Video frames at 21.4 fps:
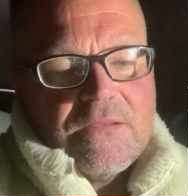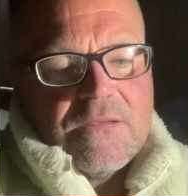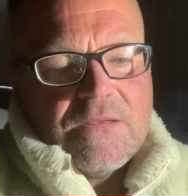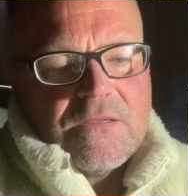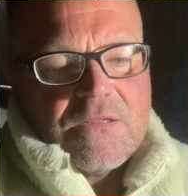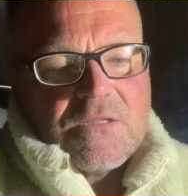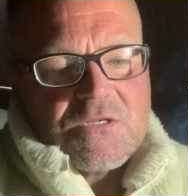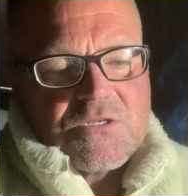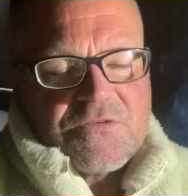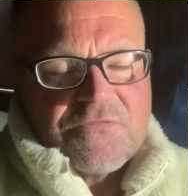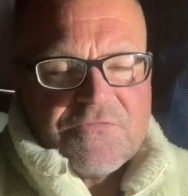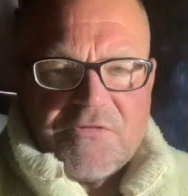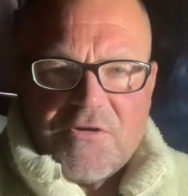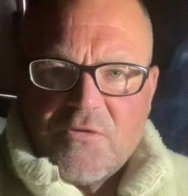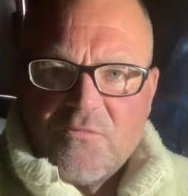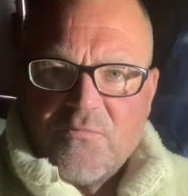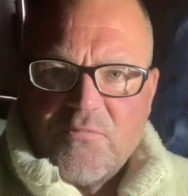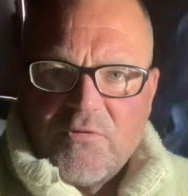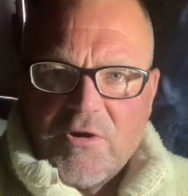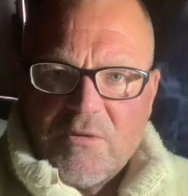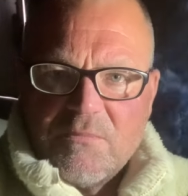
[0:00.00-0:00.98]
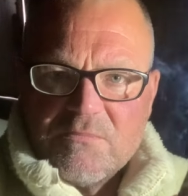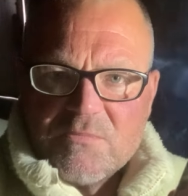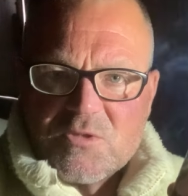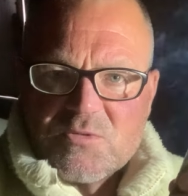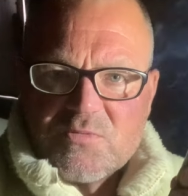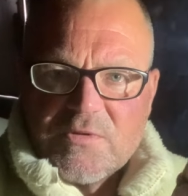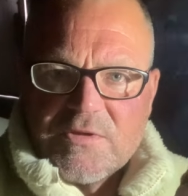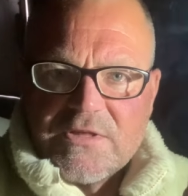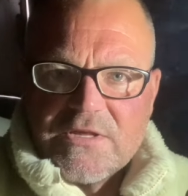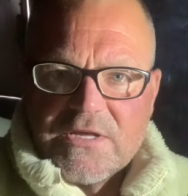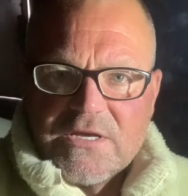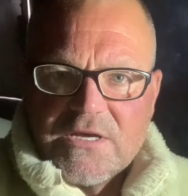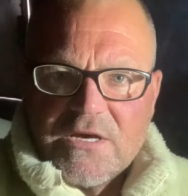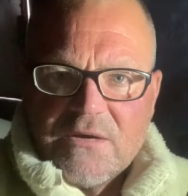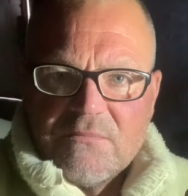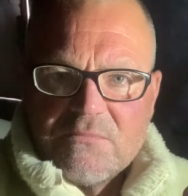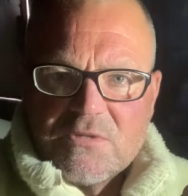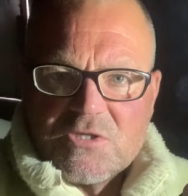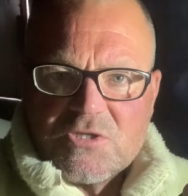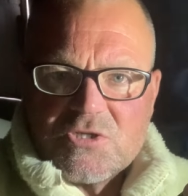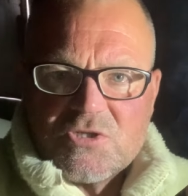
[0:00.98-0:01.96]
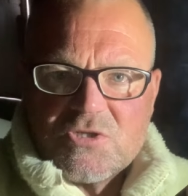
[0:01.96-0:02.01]
There's a few problems with the
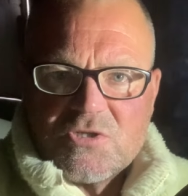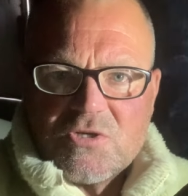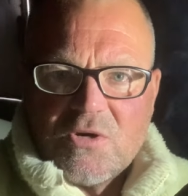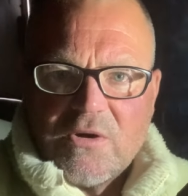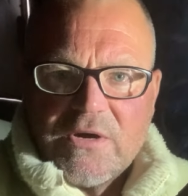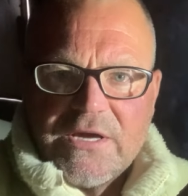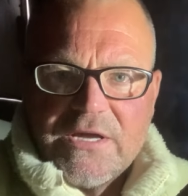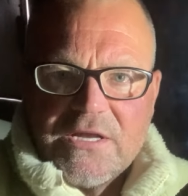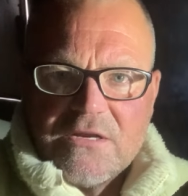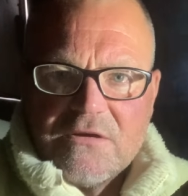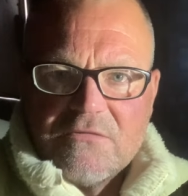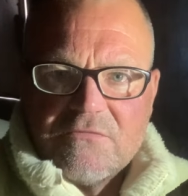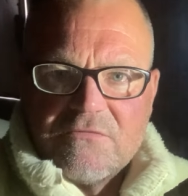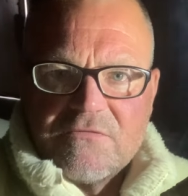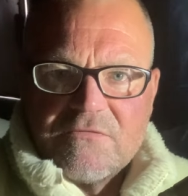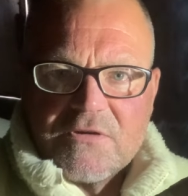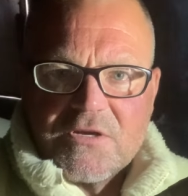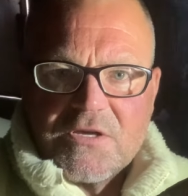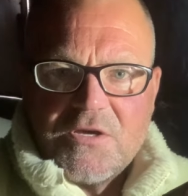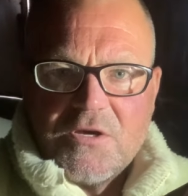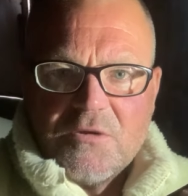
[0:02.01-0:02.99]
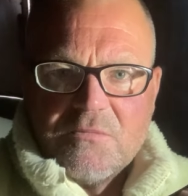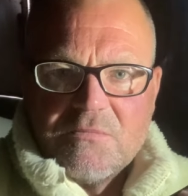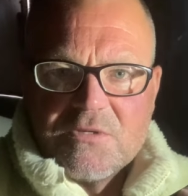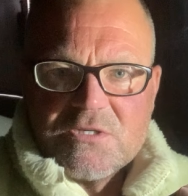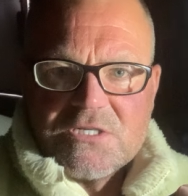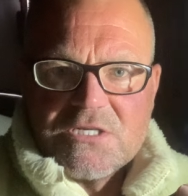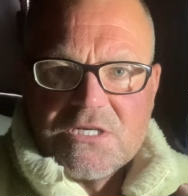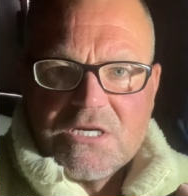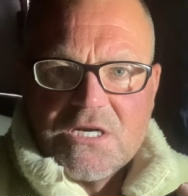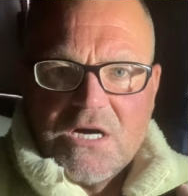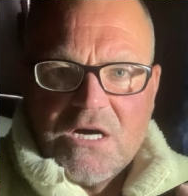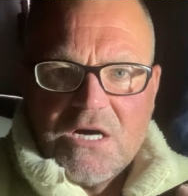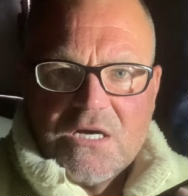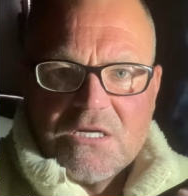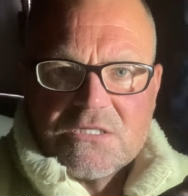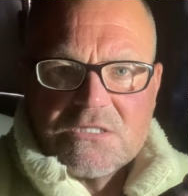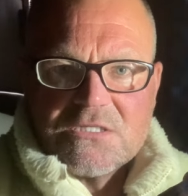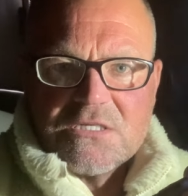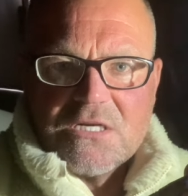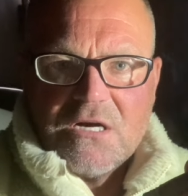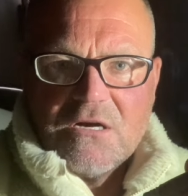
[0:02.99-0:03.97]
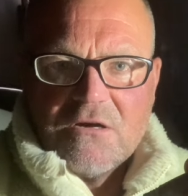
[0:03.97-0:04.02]
stocking of Cuban
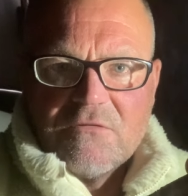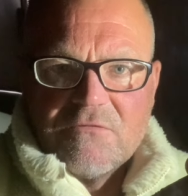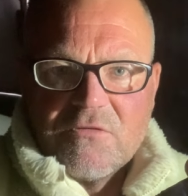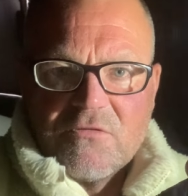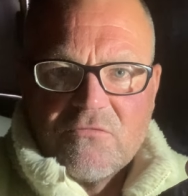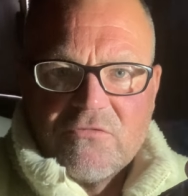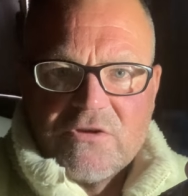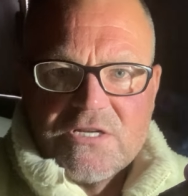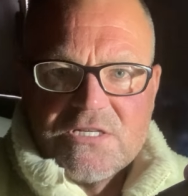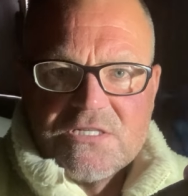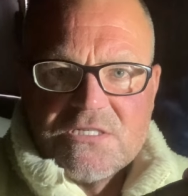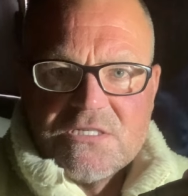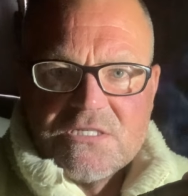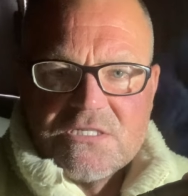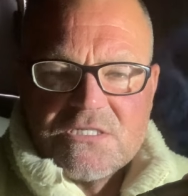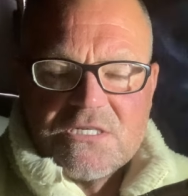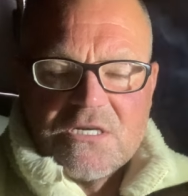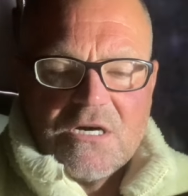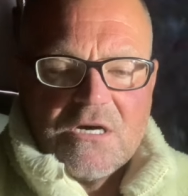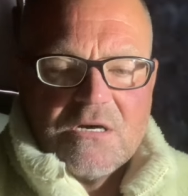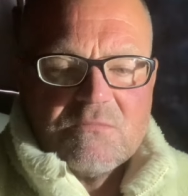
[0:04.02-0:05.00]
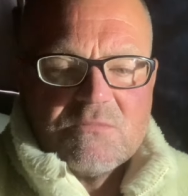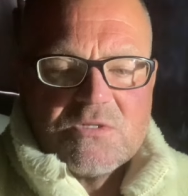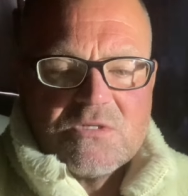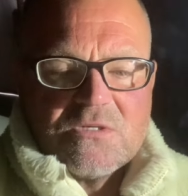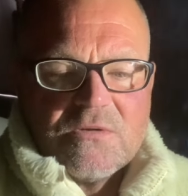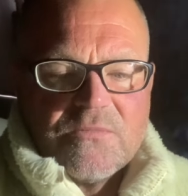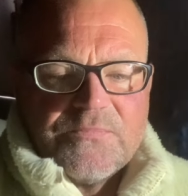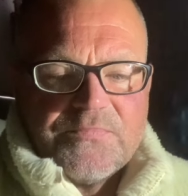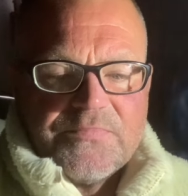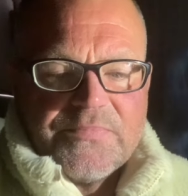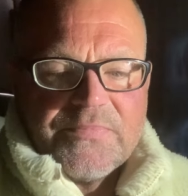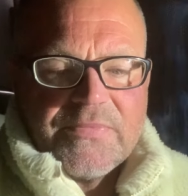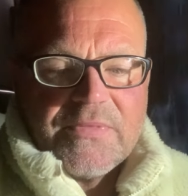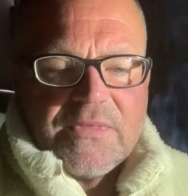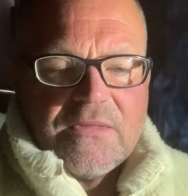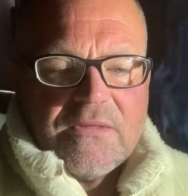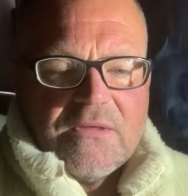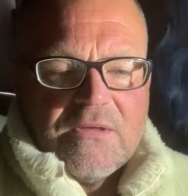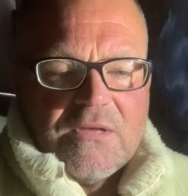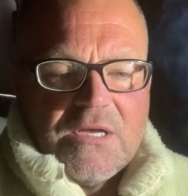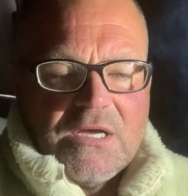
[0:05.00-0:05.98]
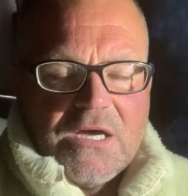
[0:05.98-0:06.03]
cigars over recent times,
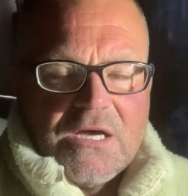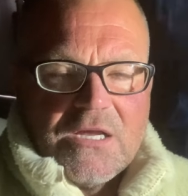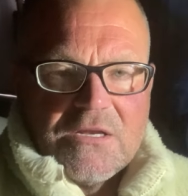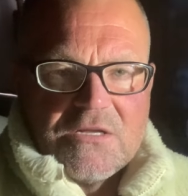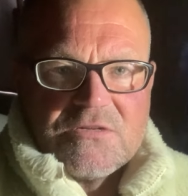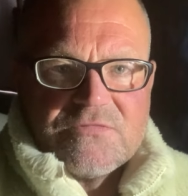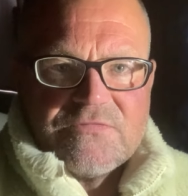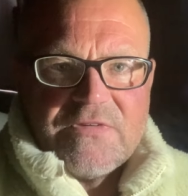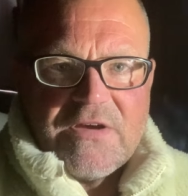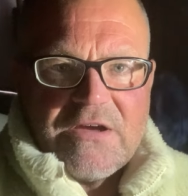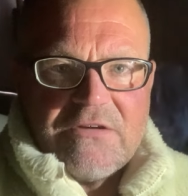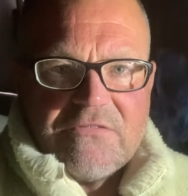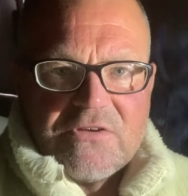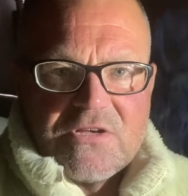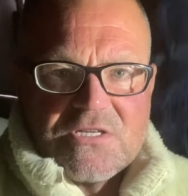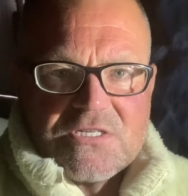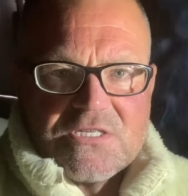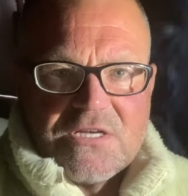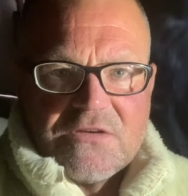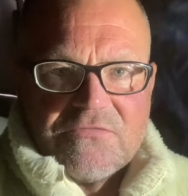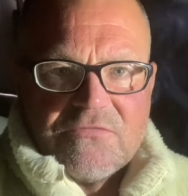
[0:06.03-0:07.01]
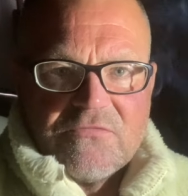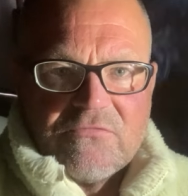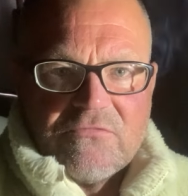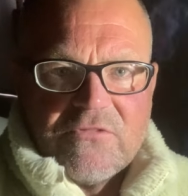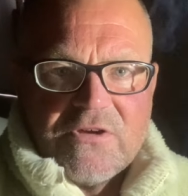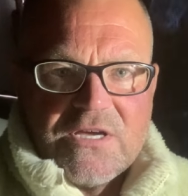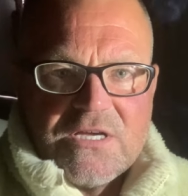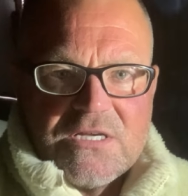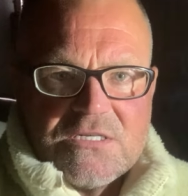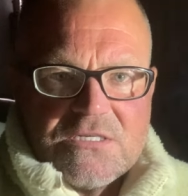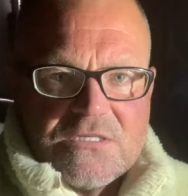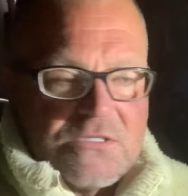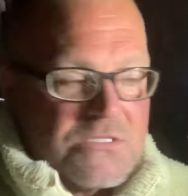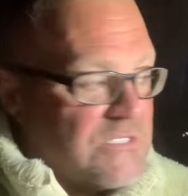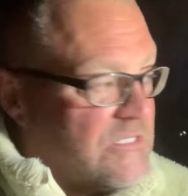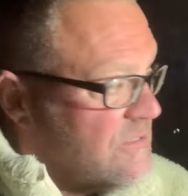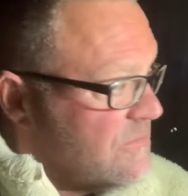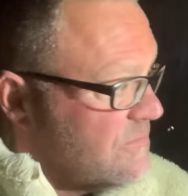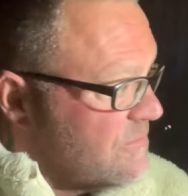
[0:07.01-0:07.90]
and there's various different reasons.